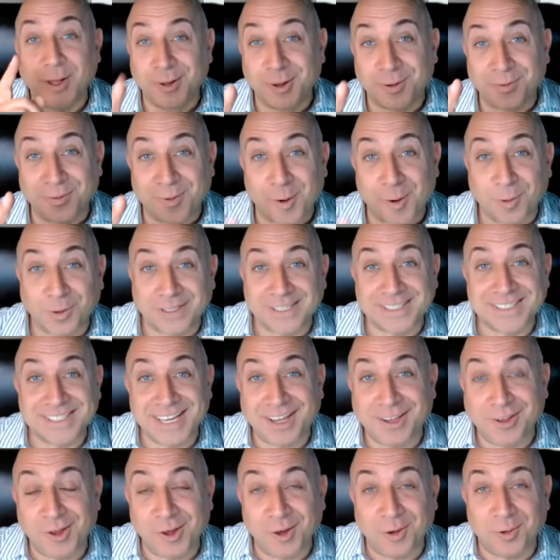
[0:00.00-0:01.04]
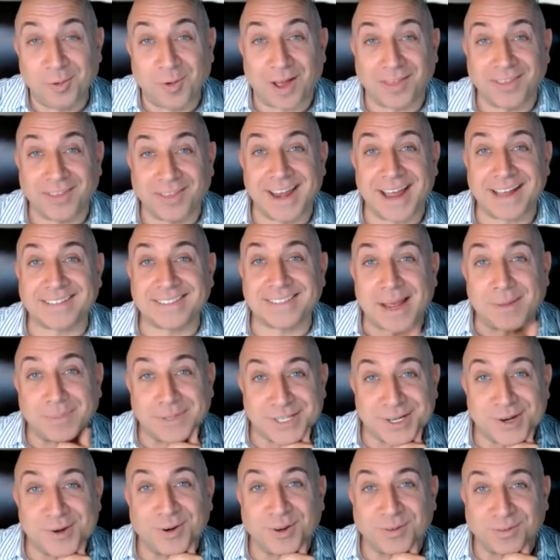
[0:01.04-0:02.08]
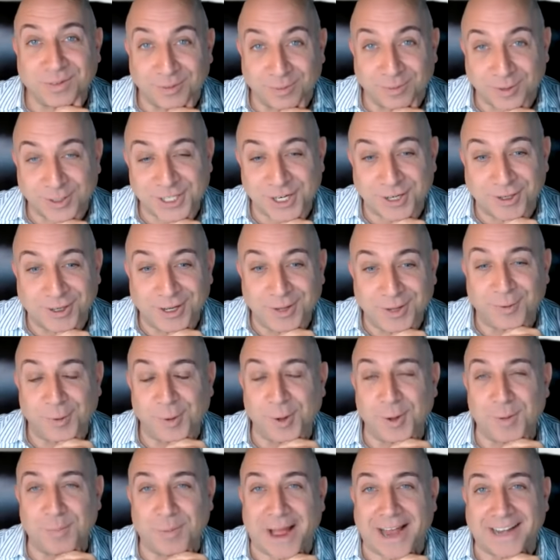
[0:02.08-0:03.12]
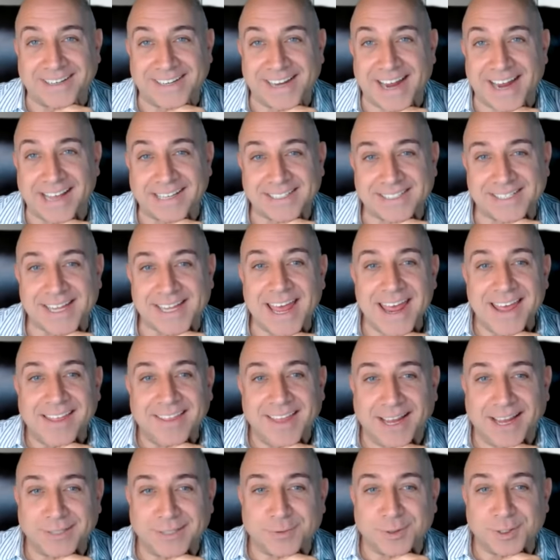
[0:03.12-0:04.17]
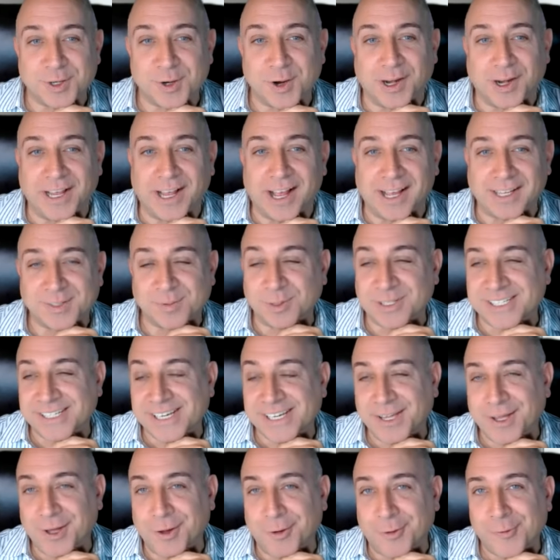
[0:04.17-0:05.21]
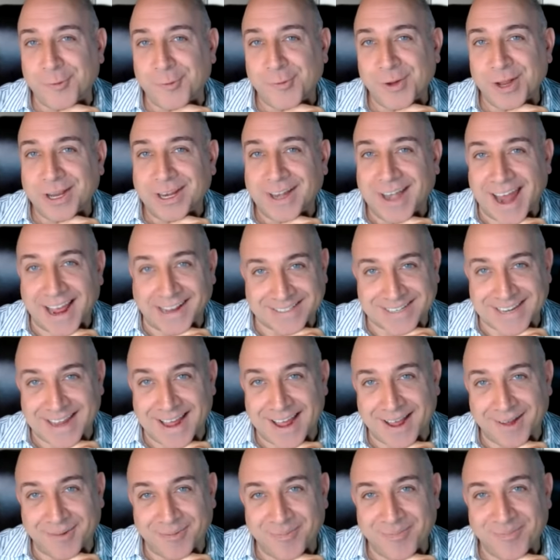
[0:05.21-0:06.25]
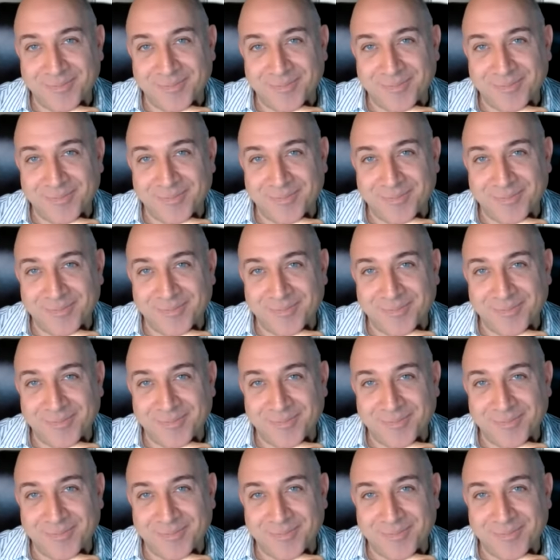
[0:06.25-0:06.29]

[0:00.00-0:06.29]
And we look forward to seeing you on the next episode of the Fraternity Foodie Podcast. Thanks for joining us. We'll see you next